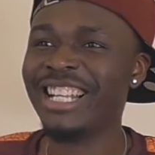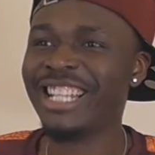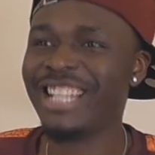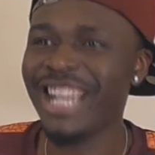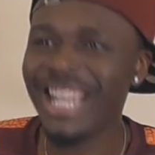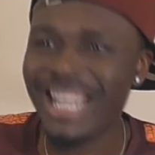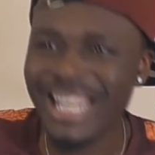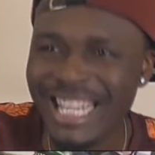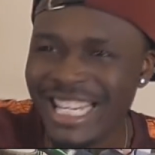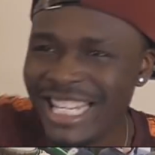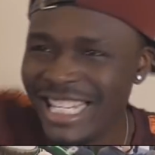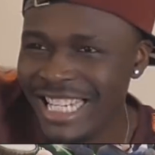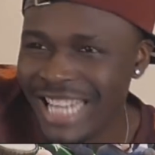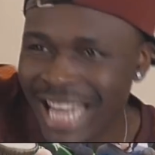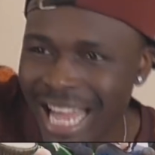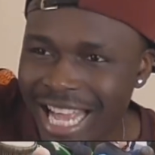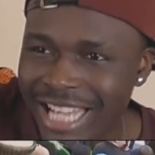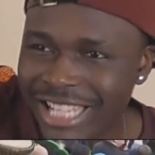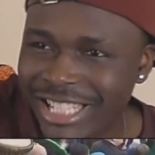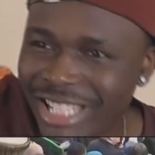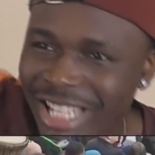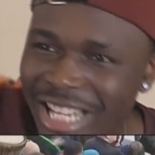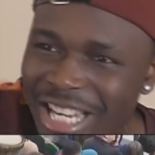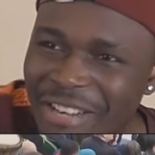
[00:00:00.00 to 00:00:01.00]
Get in
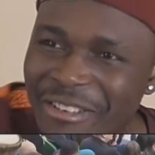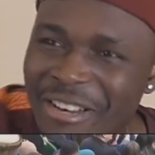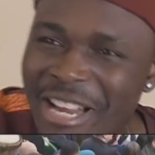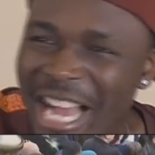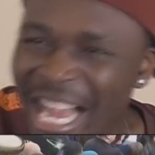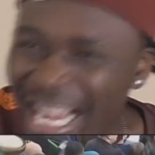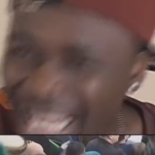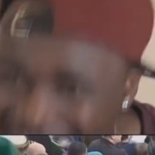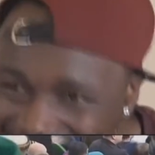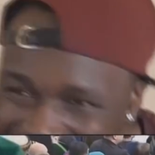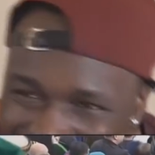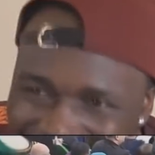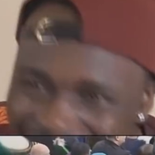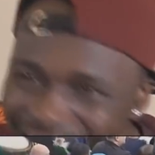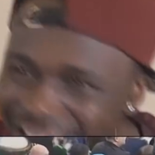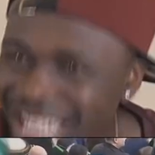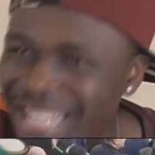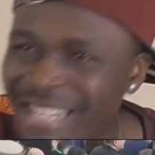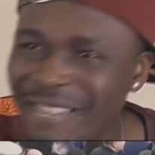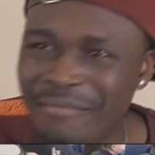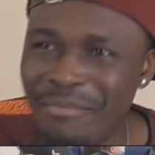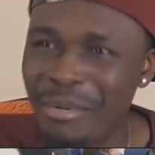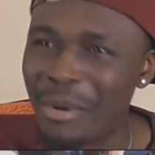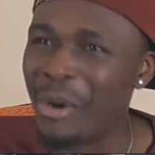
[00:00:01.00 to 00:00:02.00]
Nigeria! Get
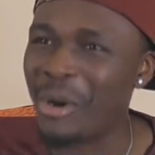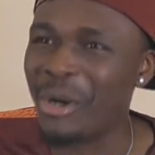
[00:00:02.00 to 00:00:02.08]
in